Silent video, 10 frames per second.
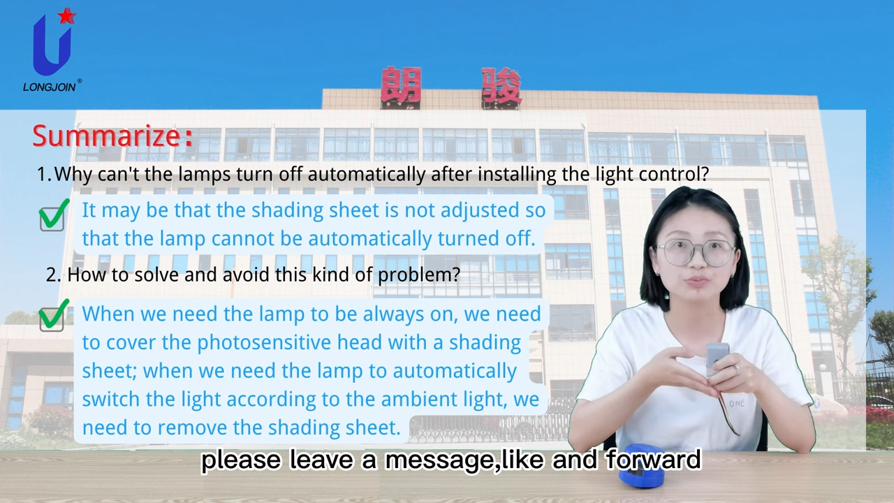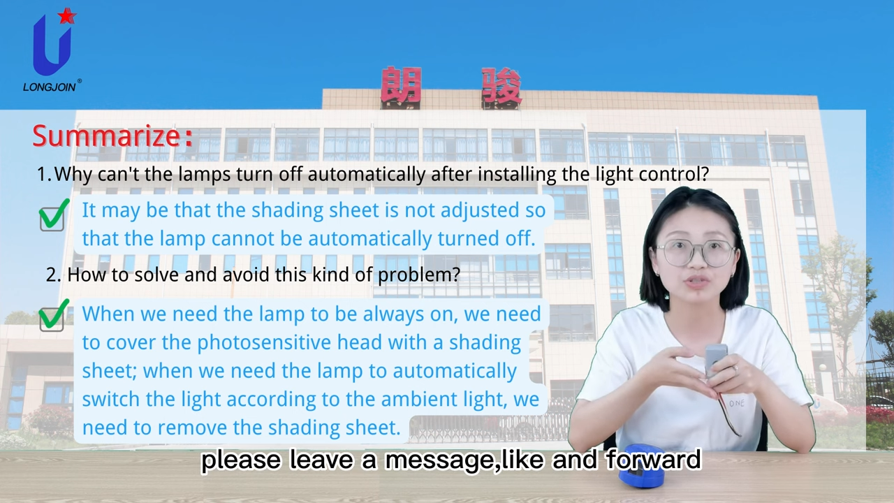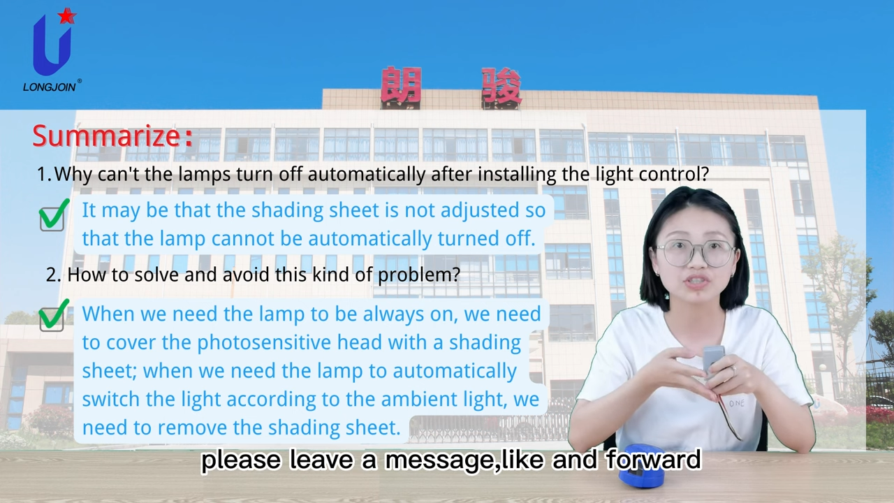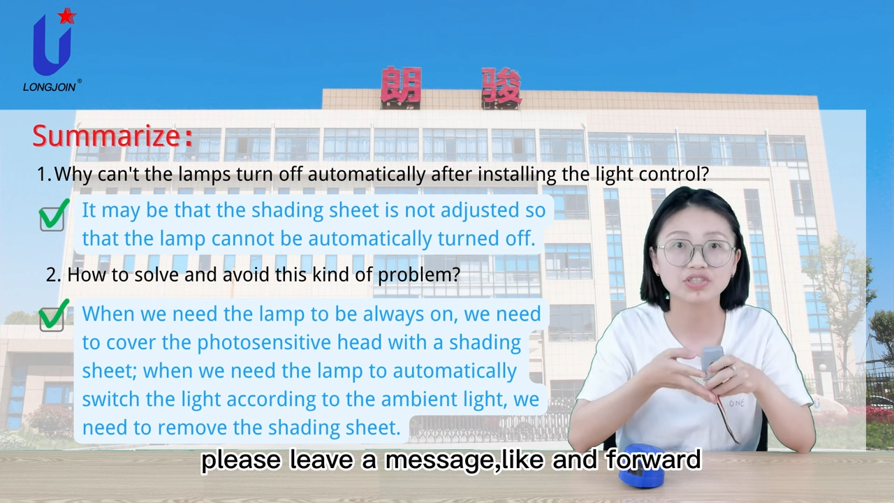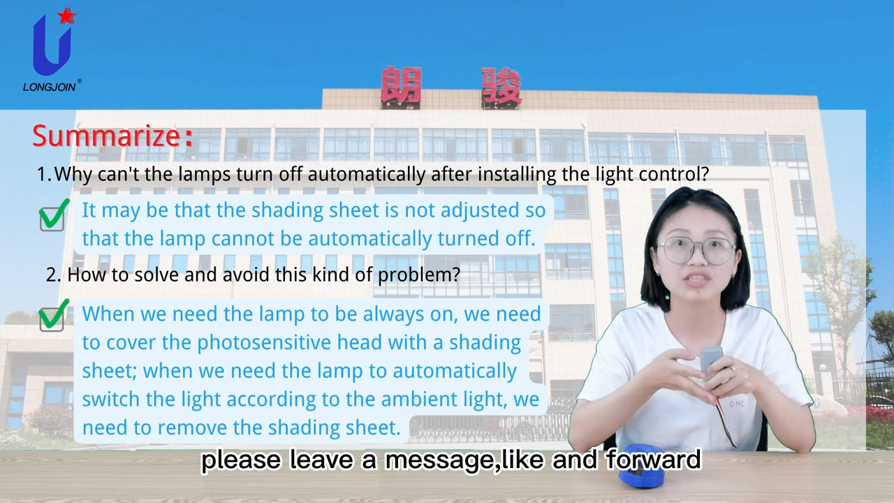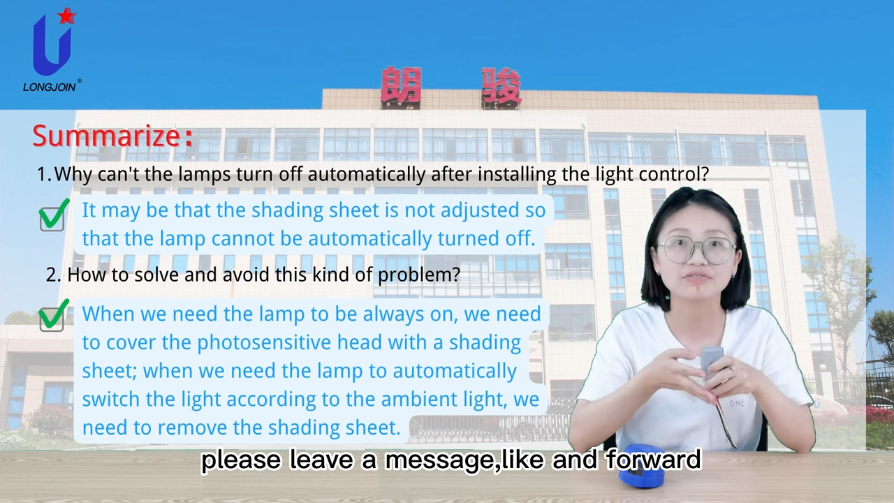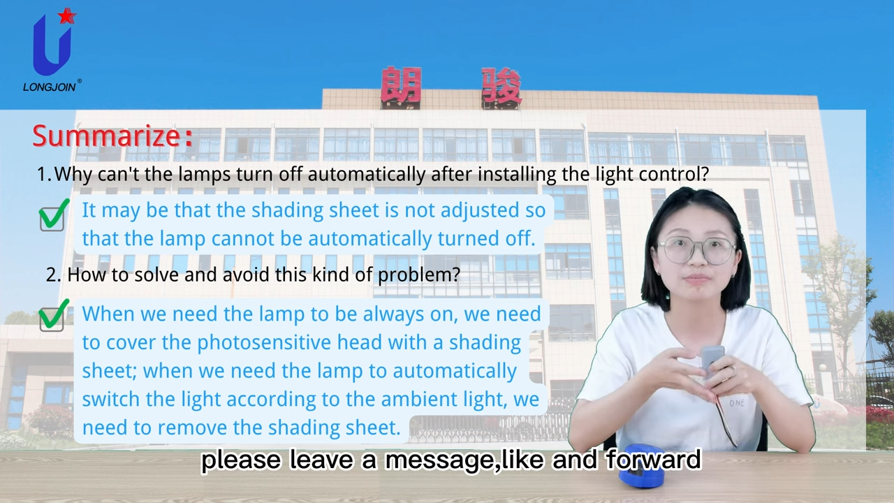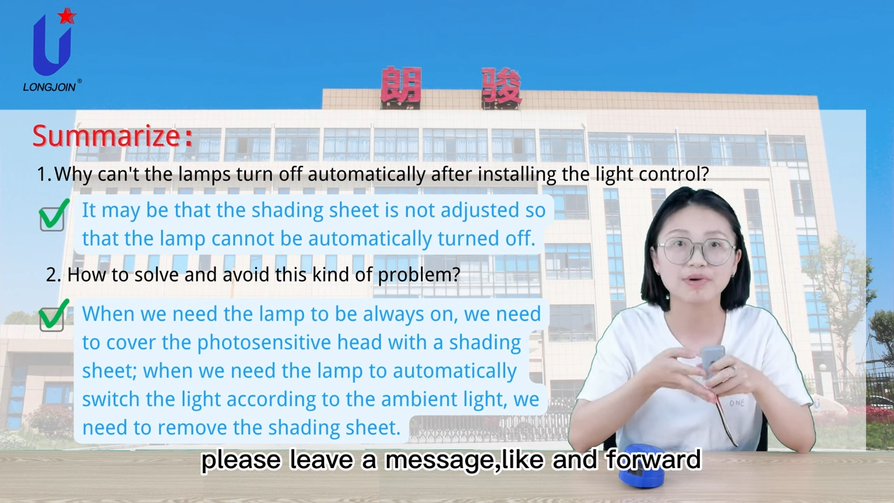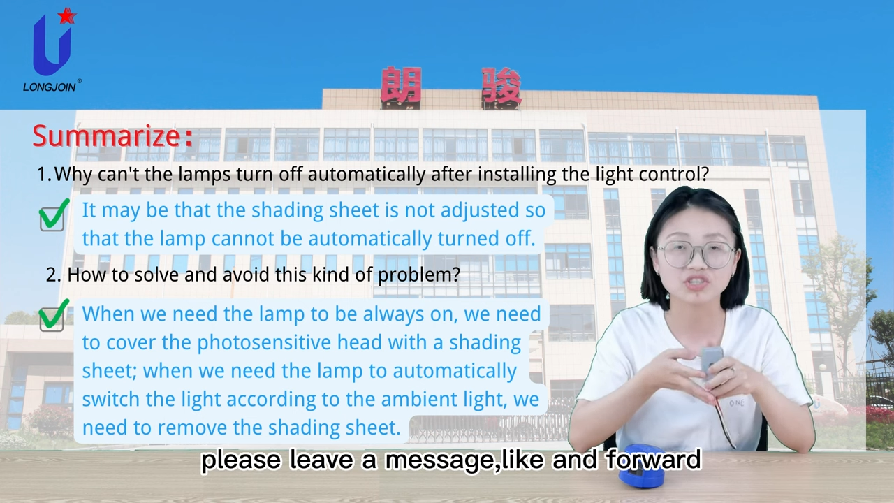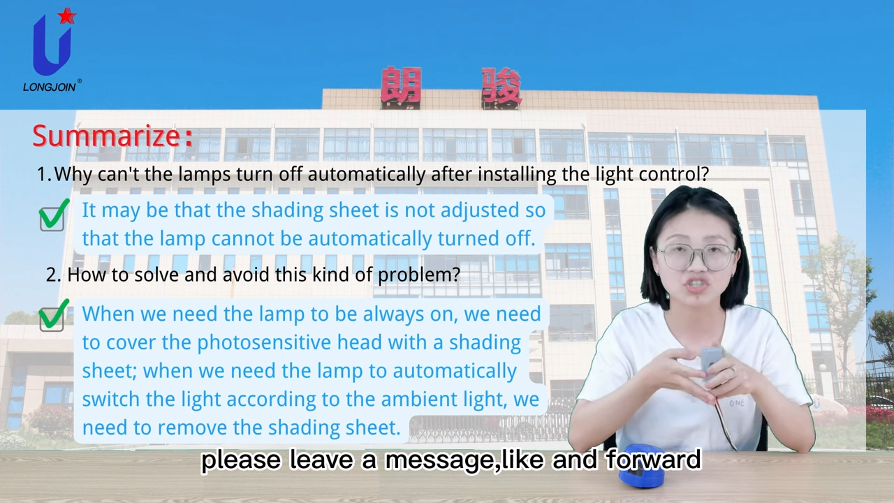please leave a
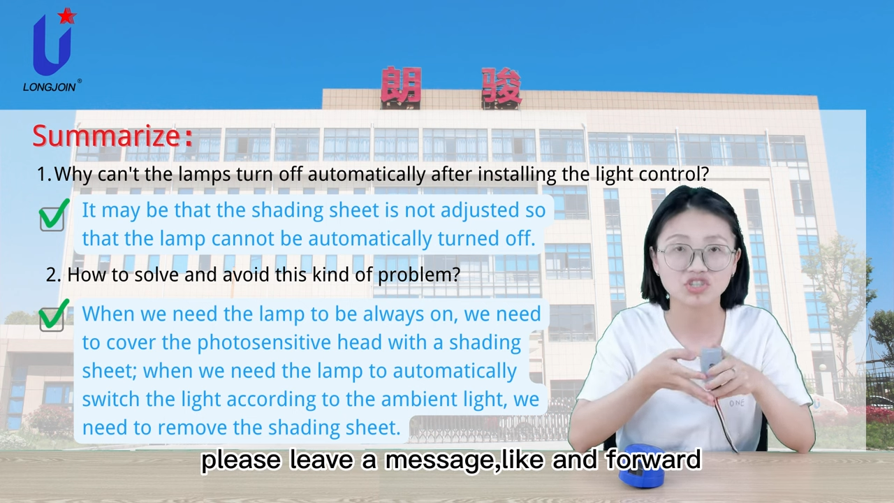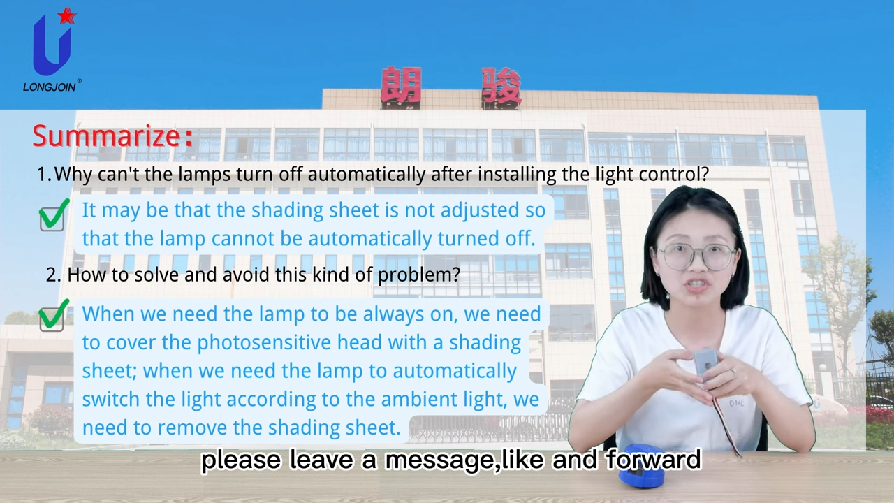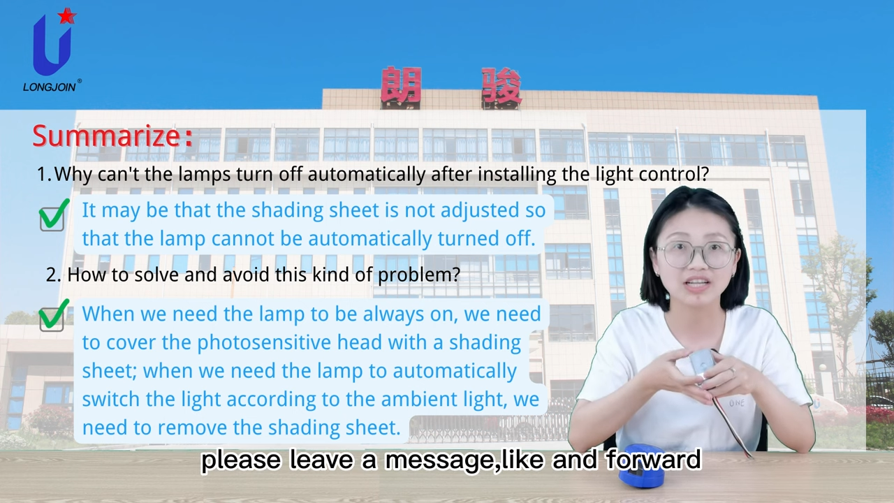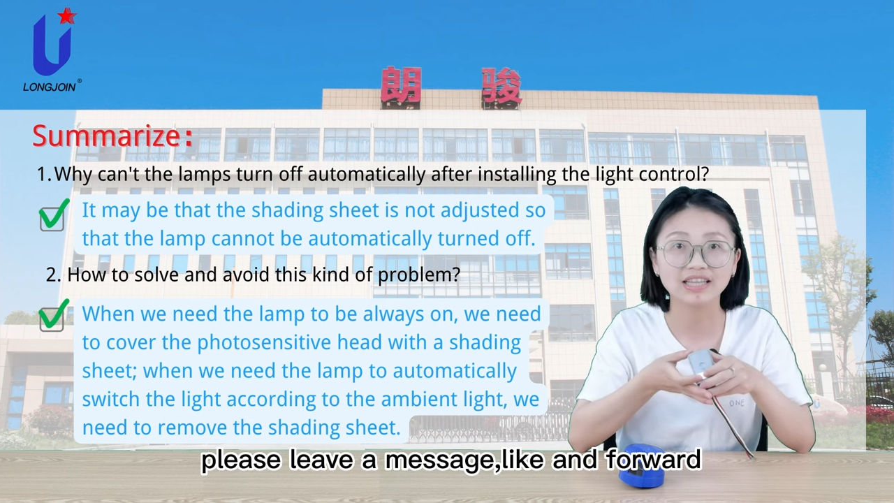message,